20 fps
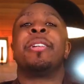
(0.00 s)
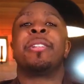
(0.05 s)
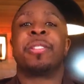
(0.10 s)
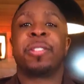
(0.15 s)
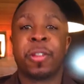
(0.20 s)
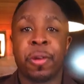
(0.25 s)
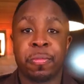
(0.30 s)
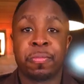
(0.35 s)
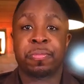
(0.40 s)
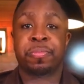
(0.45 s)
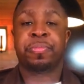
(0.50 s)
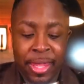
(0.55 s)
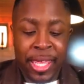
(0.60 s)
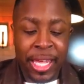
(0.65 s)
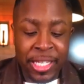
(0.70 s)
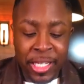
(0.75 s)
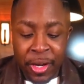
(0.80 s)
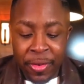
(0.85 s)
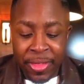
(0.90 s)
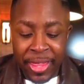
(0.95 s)
So
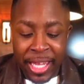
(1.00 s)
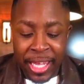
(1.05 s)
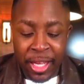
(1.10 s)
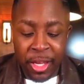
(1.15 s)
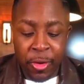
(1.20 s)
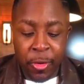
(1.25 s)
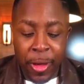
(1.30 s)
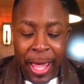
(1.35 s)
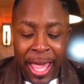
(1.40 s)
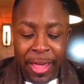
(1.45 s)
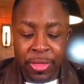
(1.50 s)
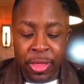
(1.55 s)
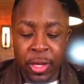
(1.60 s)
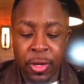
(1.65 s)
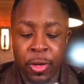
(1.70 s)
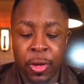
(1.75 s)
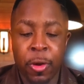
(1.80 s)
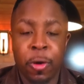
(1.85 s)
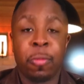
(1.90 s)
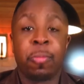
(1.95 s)
that's everything you have
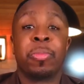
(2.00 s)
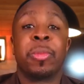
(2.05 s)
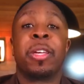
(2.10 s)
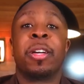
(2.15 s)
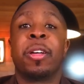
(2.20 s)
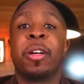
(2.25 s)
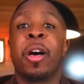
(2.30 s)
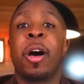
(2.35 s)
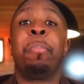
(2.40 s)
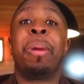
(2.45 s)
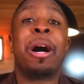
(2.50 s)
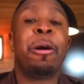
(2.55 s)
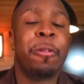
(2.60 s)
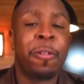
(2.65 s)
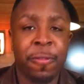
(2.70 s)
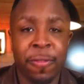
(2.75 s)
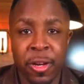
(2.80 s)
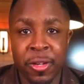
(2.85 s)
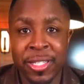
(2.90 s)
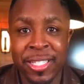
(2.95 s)
to know.
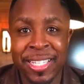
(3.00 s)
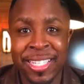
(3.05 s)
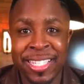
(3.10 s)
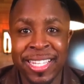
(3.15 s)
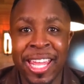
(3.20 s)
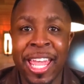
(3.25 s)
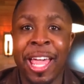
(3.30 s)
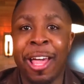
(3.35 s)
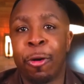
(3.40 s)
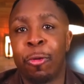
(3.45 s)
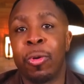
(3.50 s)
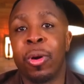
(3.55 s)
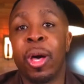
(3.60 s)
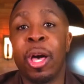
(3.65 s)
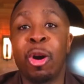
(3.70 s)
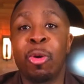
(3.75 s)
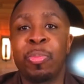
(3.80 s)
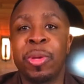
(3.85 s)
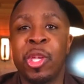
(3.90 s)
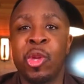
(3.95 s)
Bible verses that will
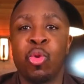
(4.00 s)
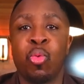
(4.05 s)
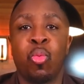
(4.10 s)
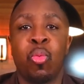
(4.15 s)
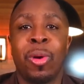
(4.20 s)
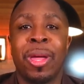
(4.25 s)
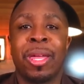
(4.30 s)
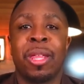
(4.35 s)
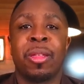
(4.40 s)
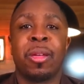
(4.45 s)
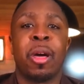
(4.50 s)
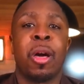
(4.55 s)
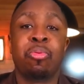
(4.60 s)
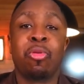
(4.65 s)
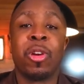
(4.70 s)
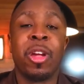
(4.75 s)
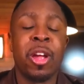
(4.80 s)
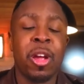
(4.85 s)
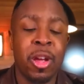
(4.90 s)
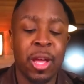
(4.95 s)
help you with
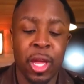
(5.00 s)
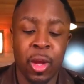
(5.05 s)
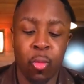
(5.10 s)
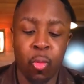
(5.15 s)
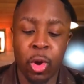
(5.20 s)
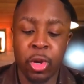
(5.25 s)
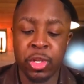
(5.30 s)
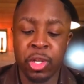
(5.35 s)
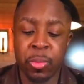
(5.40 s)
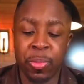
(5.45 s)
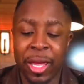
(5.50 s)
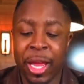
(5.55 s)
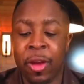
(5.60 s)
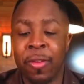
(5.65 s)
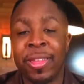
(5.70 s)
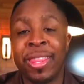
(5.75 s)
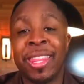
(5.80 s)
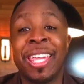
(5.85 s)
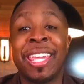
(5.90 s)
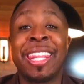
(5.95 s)
prayer and worship and
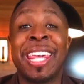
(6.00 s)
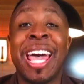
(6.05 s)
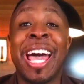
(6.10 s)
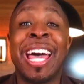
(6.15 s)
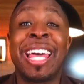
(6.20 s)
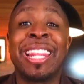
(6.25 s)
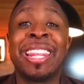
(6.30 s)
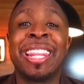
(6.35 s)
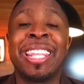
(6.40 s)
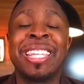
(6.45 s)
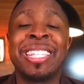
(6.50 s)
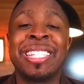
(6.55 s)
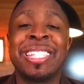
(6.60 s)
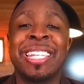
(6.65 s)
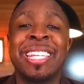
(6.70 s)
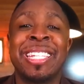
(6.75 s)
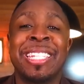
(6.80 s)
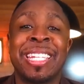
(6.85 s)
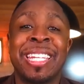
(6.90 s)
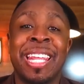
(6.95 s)
everything that I
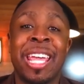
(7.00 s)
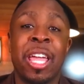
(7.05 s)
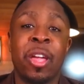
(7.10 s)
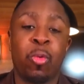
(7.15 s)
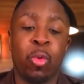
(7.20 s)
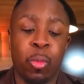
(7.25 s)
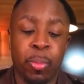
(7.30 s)
listed today